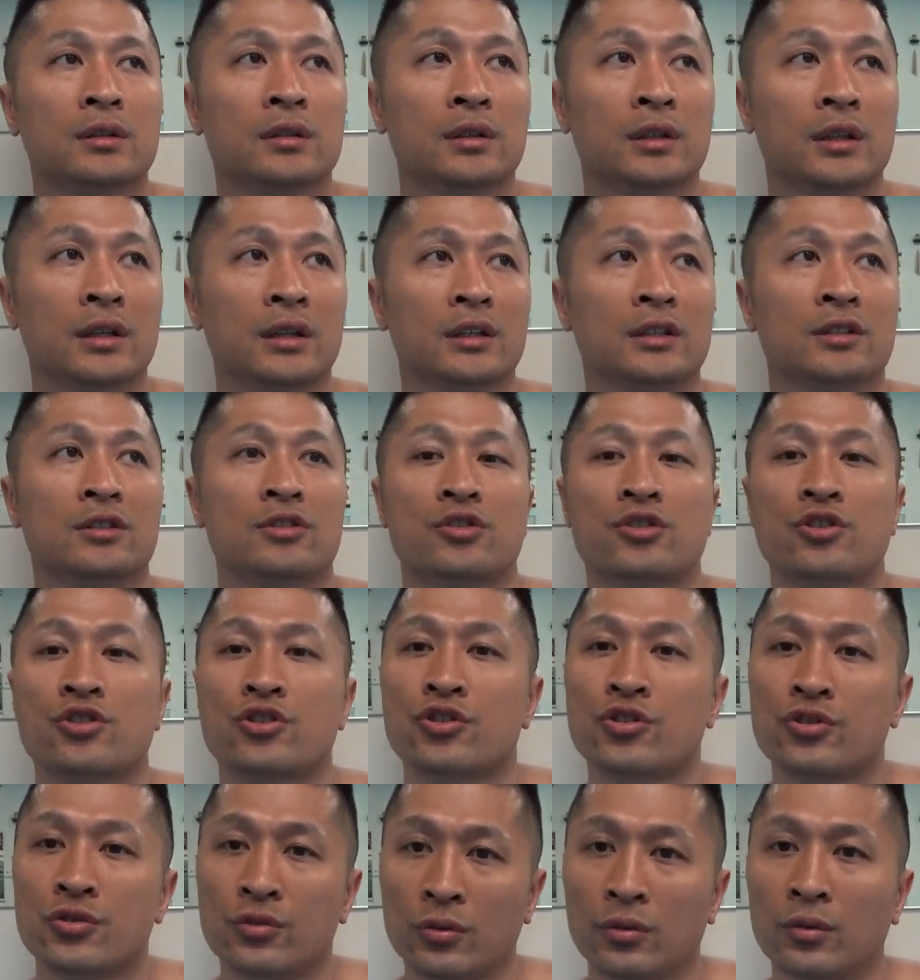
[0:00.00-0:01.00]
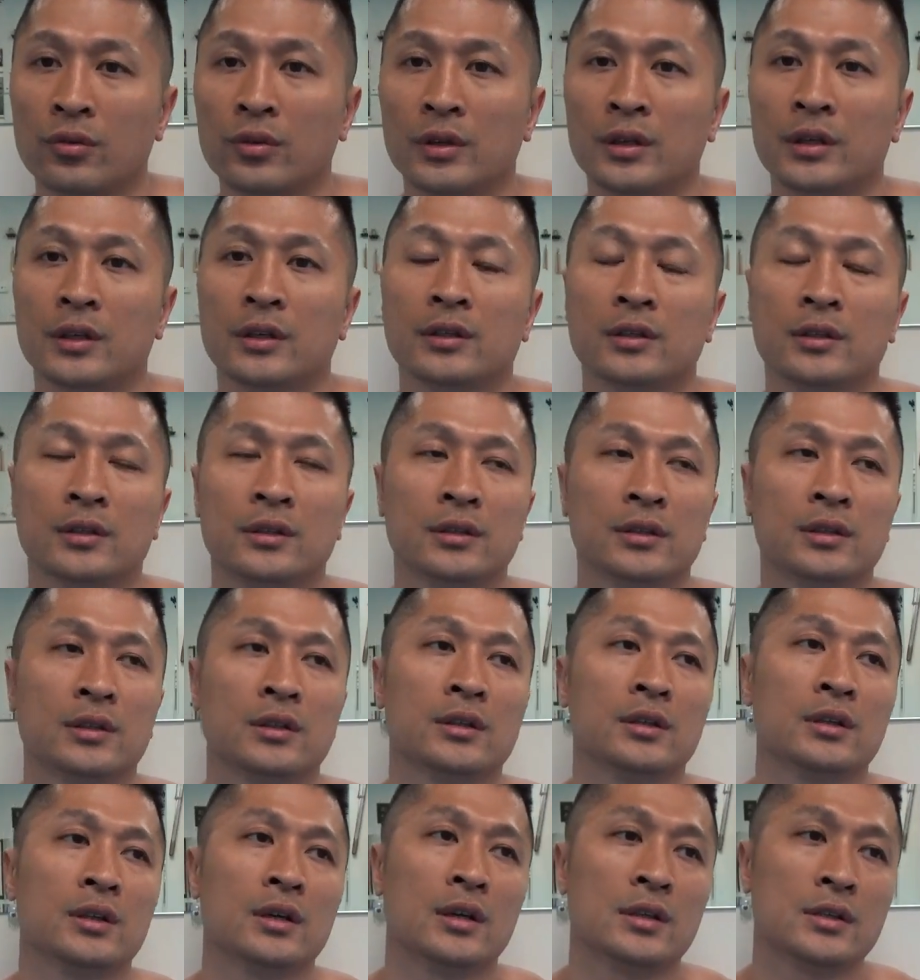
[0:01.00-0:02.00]
getting destroyed
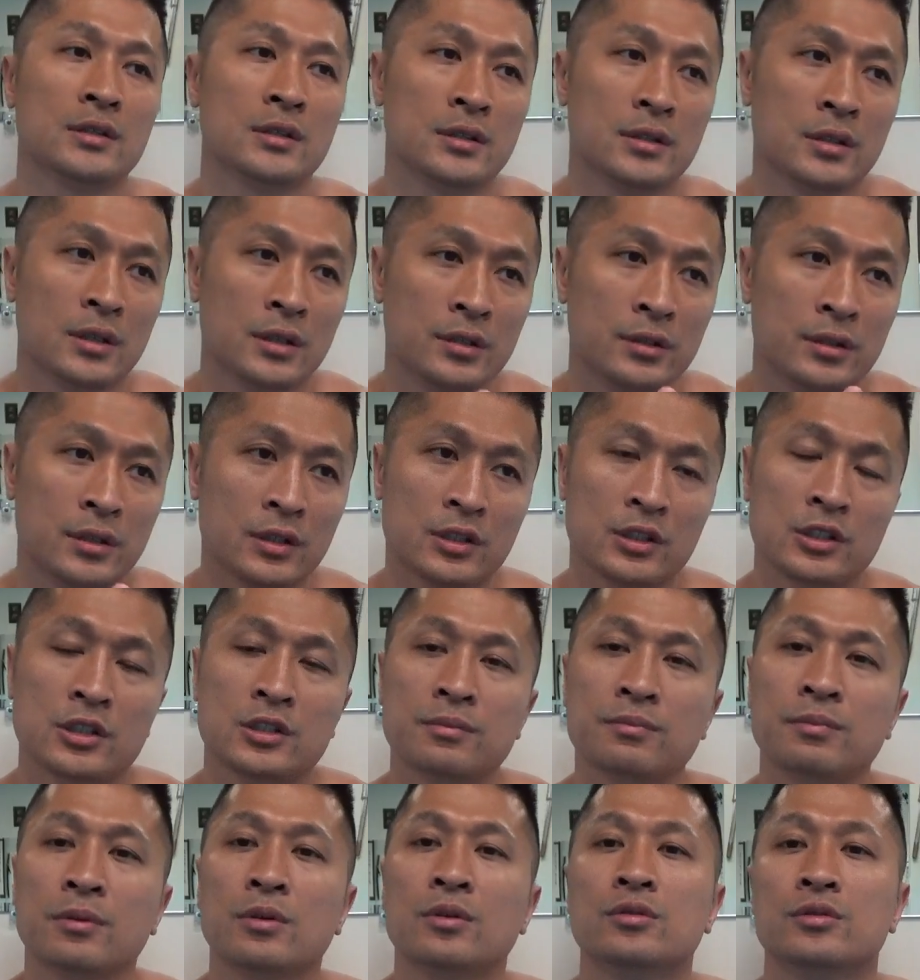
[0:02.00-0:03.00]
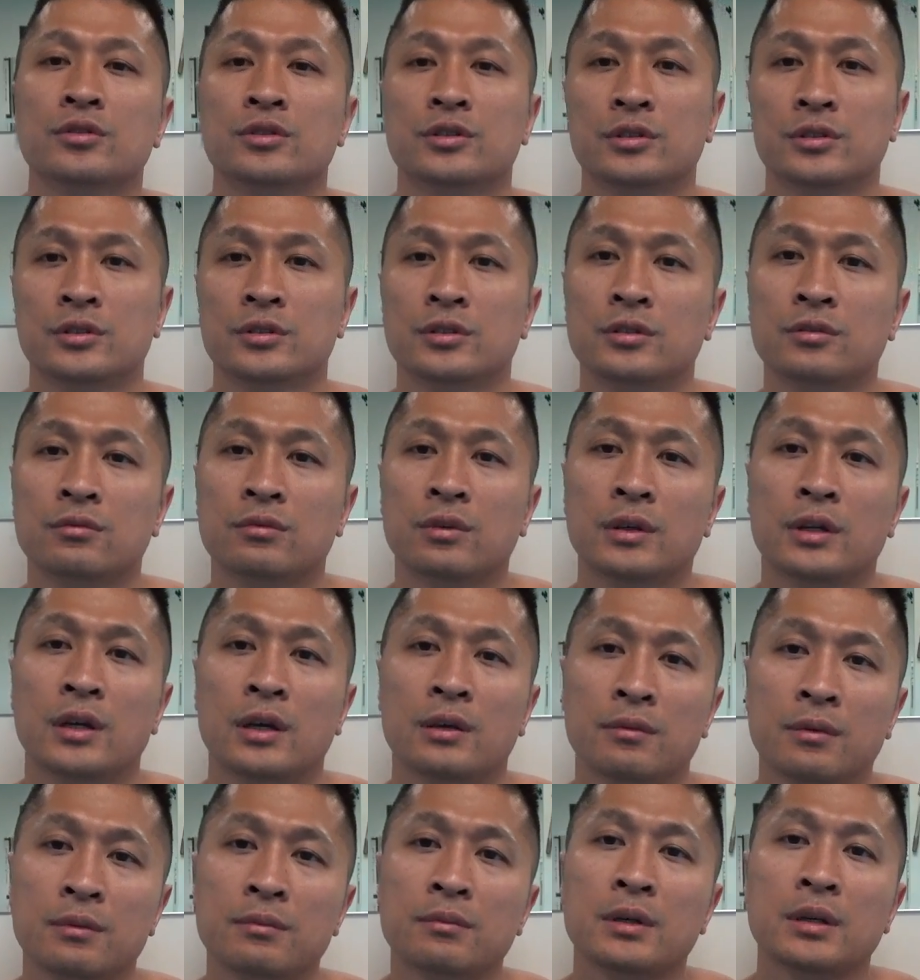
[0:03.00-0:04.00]
is another exposure to what
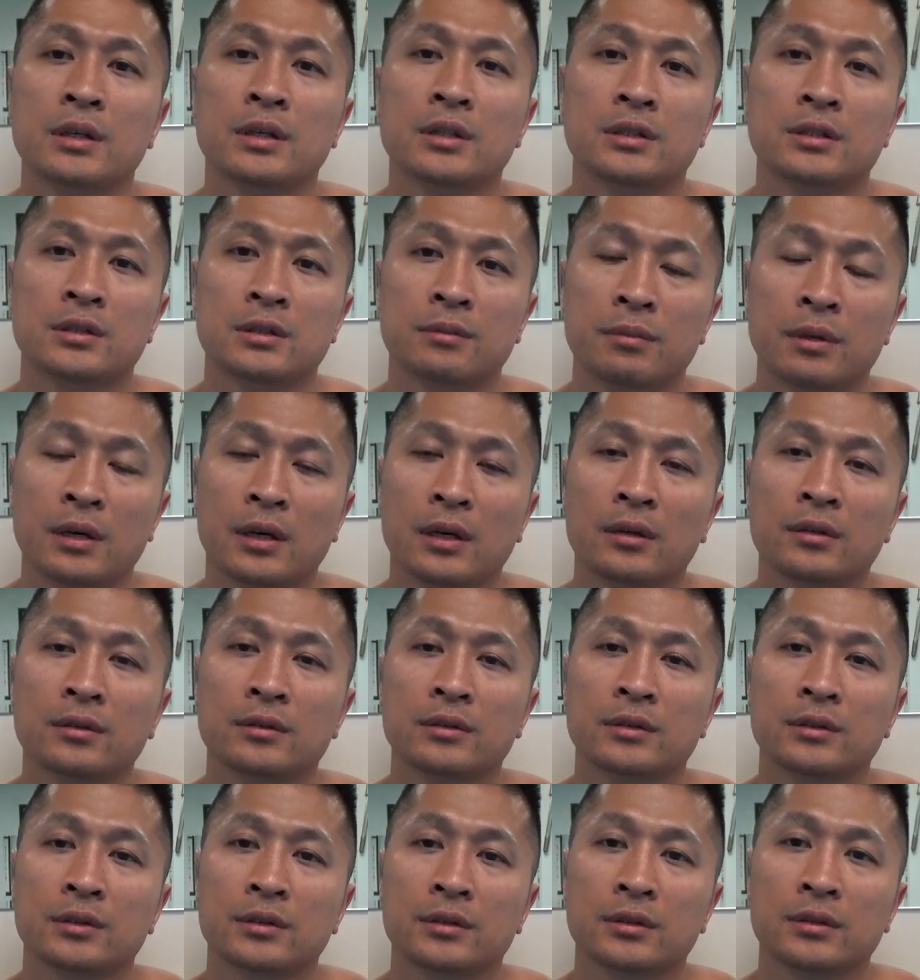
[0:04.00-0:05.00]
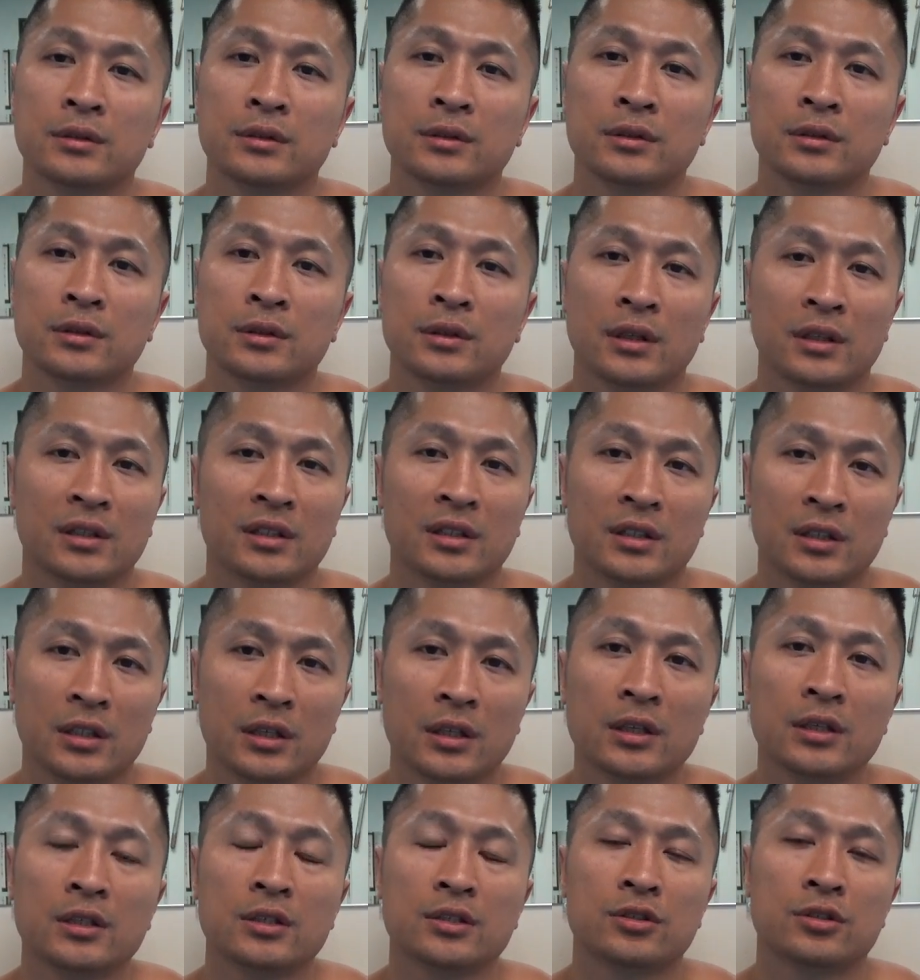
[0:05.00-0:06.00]
MMA is about in the
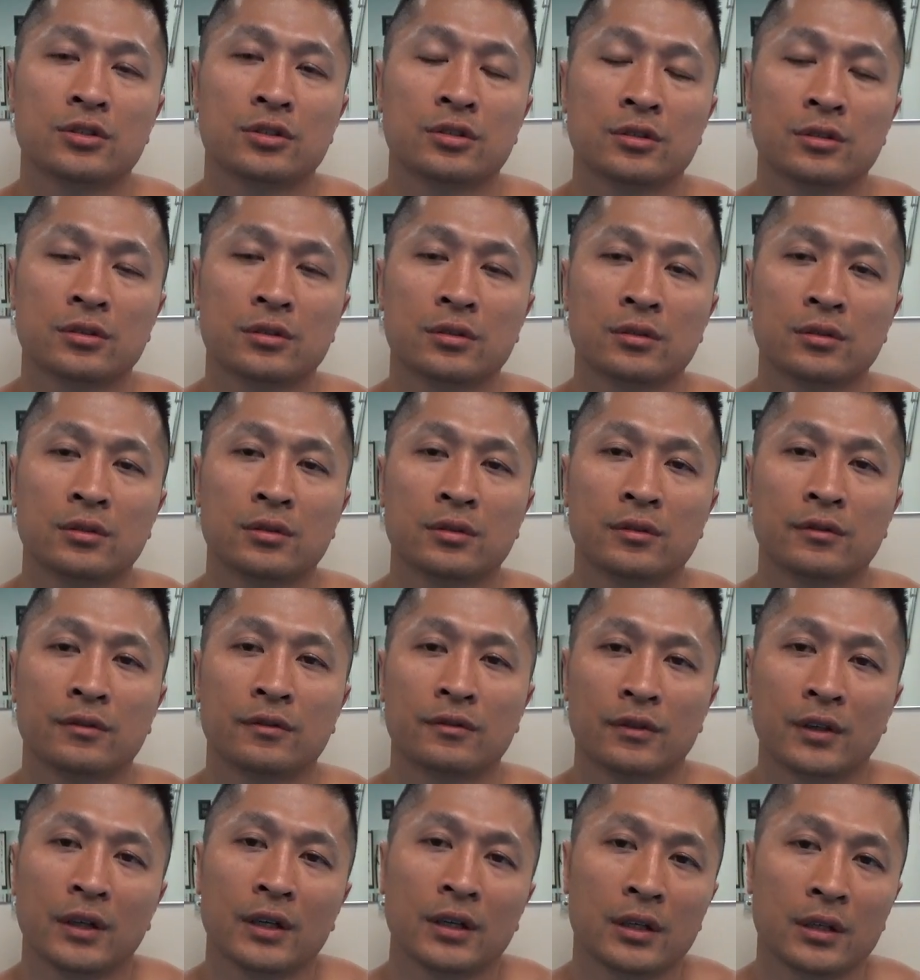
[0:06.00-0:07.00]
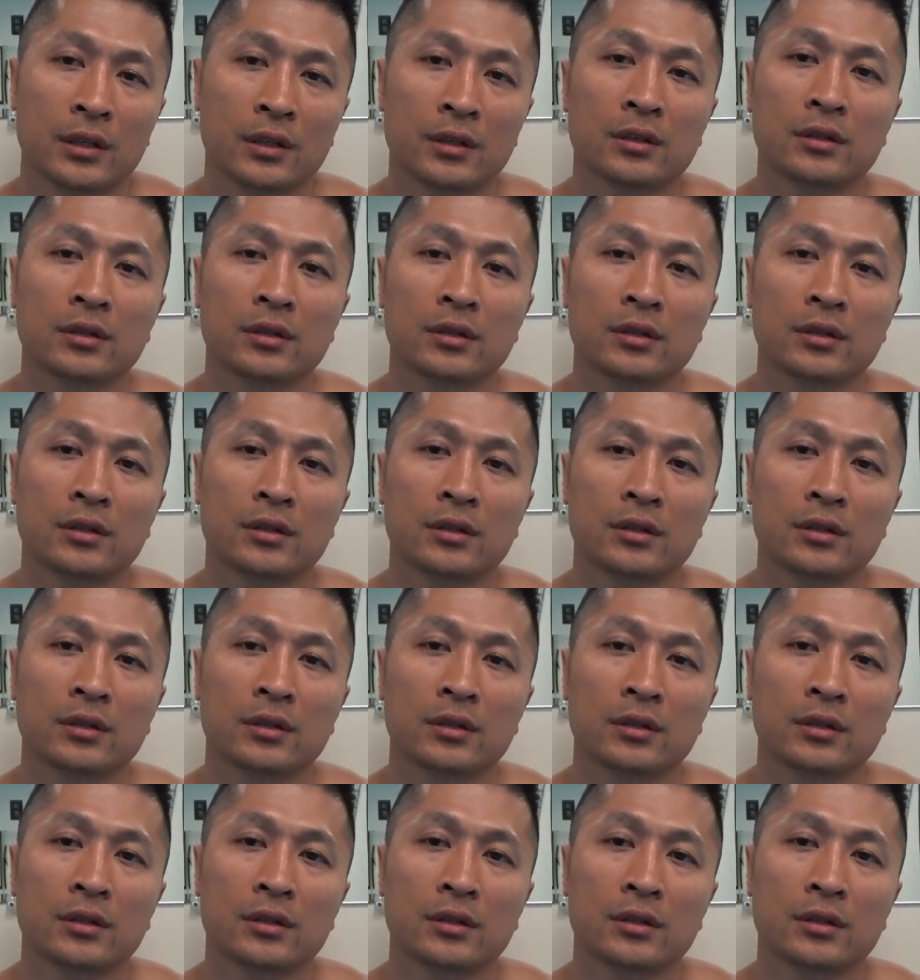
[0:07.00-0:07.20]
cage, fighting.